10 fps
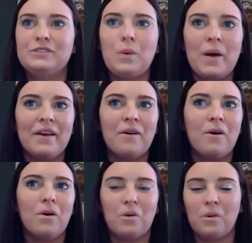
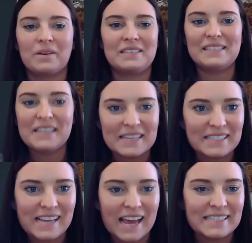soil or
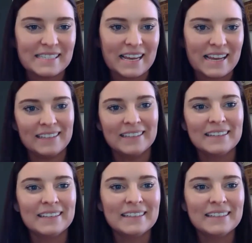disease testing?